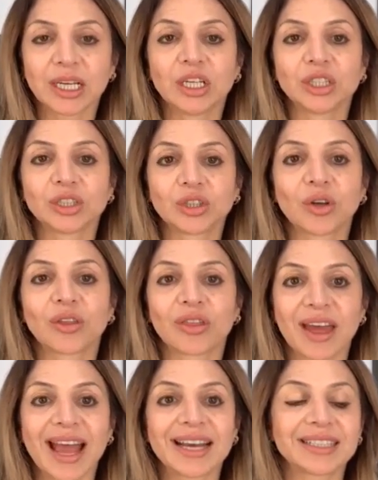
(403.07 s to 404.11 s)
so
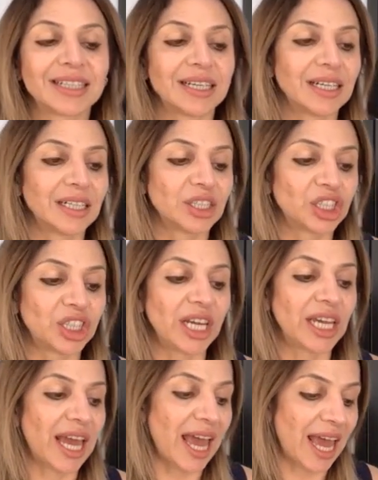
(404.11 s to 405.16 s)
that she
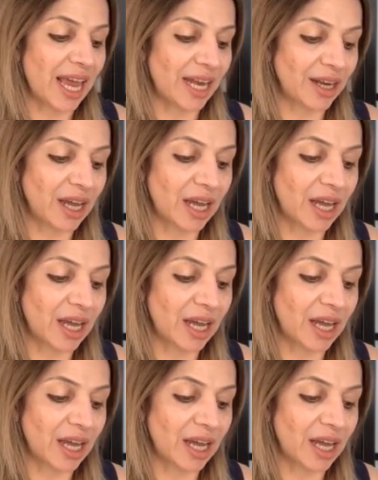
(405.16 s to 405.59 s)
can